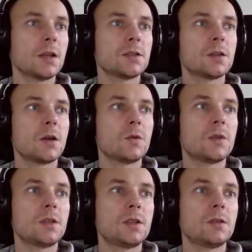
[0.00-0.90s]
So
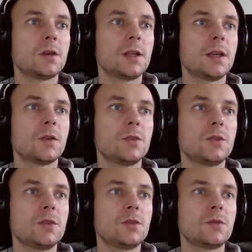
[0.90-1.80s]
we need to click on
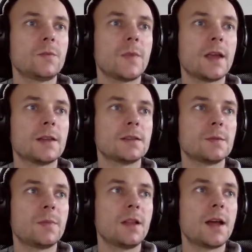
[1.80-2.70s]
new and
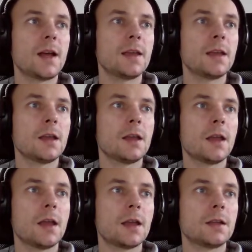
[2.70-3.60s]
apply
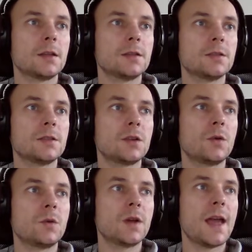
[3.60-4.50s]
and
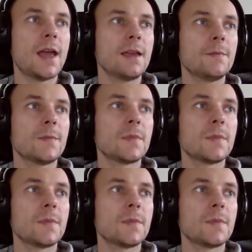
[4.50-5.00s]
OK.